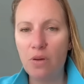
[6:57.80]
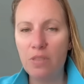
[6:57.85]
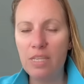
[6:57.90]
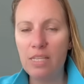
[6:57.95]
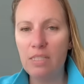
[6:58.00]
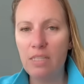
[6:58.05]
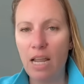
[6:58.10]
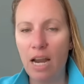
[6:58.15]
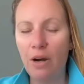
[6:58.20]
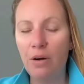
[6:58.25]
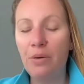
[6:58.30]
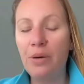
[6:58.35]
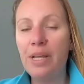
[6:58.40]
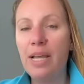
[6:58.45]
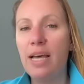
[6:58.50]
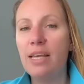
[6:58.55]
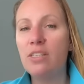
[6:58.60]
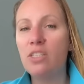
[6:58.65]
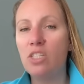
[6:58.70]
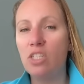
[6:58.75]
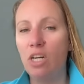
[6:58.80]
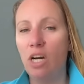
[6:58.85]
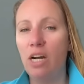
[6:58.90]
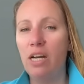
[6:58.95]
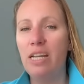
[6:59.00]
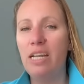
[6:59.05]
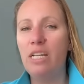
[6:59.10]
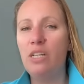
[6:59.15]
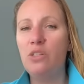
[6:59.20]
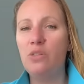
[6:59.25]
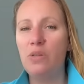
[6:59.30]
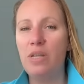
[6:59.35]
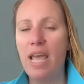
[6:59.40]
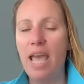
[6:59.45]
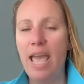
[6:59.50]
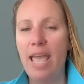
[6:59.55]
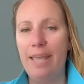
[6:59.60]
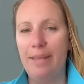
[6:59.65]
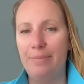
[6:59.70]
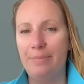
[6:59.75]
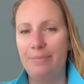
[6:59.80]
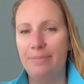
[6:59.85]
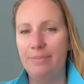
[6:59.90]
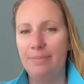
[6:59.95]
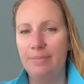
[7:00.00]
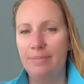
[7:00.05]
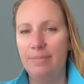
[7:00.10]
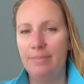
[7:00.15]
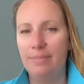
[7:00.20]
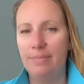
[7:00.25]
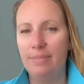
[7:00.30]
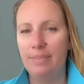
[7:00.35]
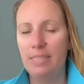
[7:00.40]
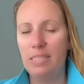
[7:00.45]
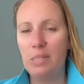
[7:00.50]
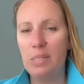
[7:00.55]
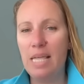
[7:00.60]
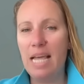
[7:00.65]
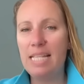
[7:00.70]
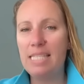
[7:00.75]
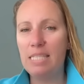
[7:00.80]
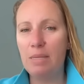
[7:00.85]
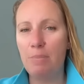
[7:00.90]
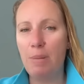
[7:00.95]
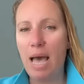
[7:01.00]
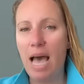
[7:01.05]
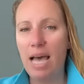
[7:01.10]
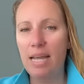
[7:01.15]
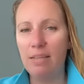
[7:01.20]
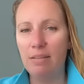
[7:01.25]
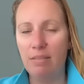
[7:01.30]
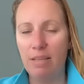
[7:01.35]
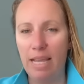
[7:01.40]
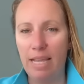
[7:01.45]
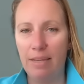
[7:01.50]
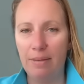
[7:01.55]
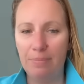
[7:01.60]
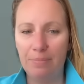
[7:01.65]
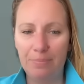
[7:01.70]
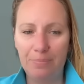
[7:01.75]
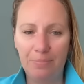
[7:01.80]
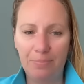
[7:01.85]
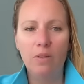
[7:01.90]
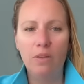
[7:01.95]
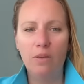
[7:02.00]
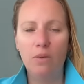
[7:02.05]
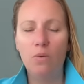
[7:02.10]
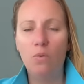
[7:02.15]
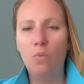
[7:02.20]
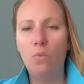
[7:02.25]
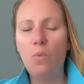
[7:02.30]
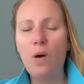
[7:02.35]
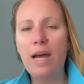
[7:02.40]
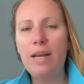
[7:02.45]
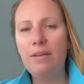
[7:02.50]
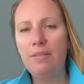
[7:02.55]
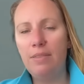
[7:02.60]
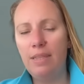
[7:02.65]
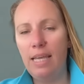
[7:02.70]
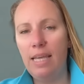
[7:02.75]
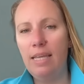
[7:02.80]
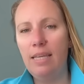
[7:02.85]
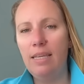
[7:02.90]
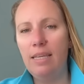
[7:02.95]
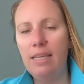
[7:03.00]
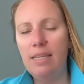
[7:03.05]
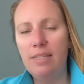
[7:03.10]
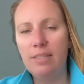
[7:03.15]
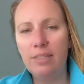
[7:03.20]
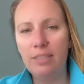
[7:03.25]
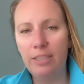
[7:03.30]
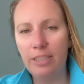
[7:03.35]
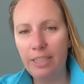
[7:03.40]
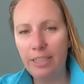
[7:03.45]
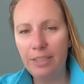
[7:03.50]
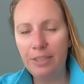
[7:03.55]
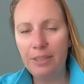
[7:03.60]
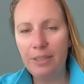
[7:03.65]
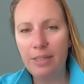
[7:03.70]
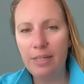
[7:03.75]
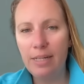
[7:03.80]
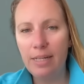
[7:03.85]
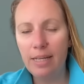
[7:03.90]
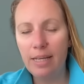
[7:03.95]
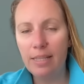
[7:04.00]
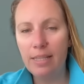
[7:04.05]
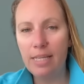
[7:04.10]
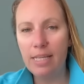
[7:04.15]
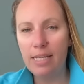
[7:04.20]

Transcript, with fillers: this area starting today. So that's a bad thing. One thing is clear, the